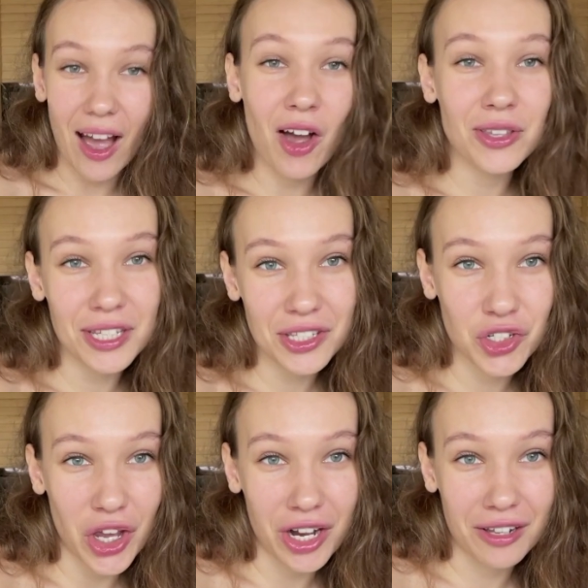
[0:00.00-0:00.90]
on this
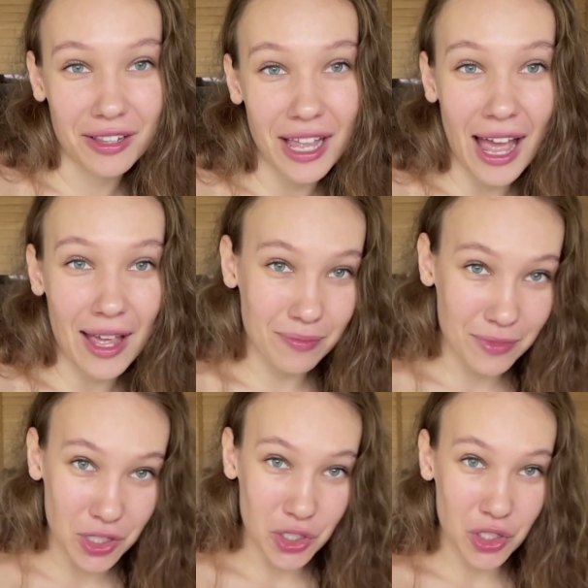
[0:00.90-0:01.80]
channel, I'm
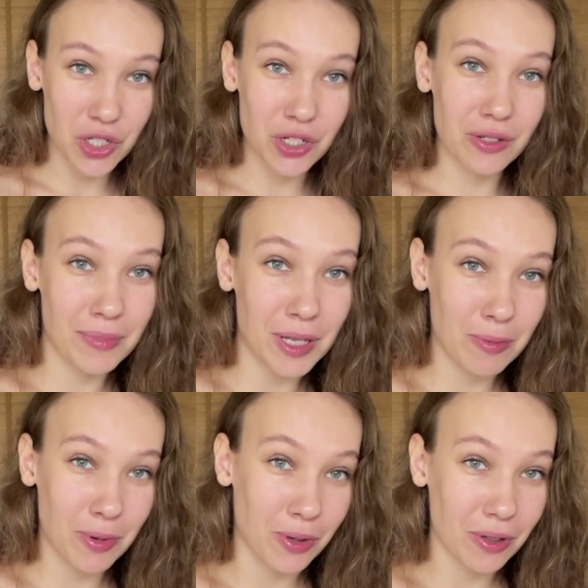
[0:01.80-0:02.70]
teaching
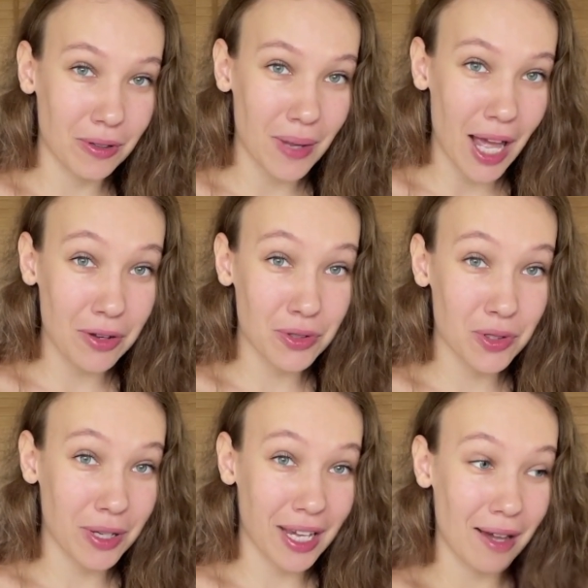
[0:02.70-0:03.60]
people how
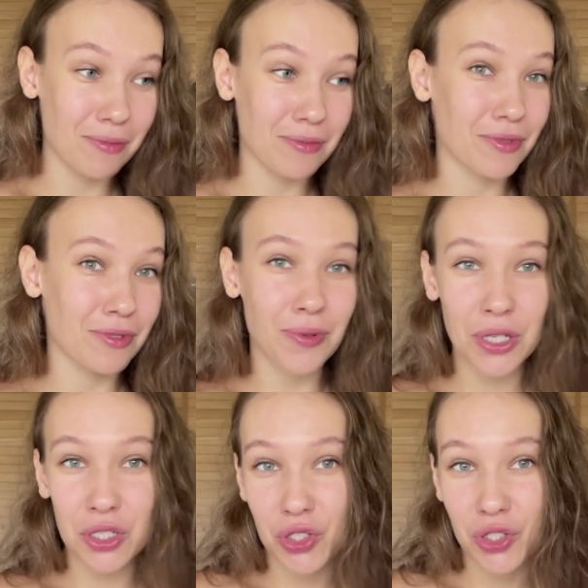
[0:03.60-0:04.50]
to become
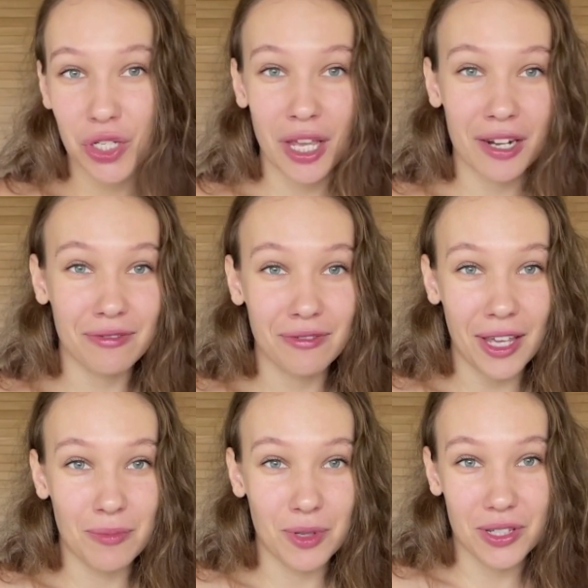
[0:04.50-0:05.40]
rich and
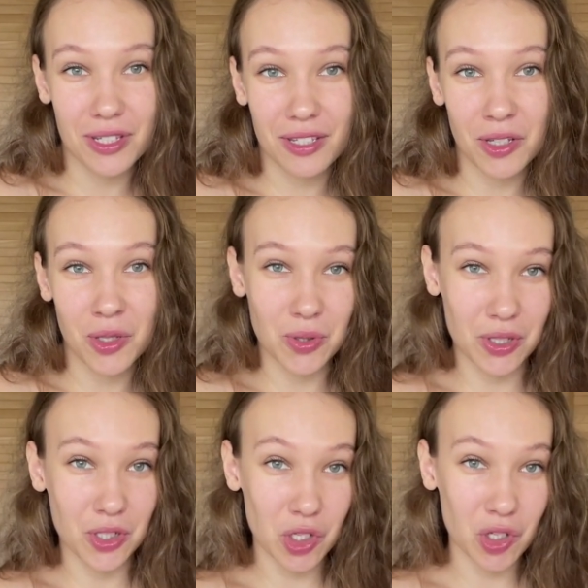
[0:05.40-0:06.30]
famous
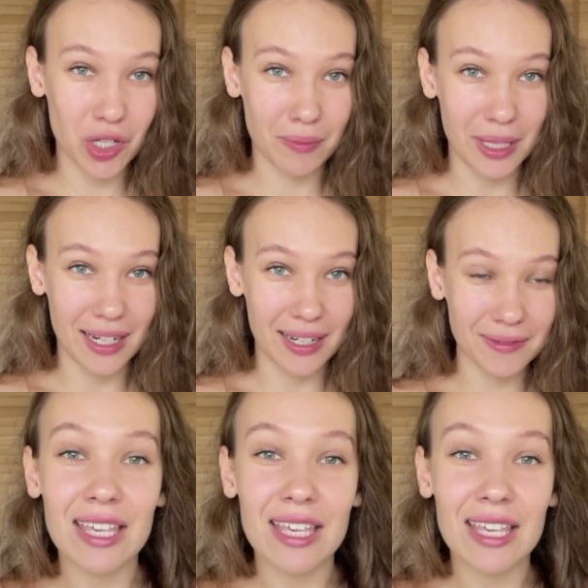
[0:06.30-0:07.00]
using social media.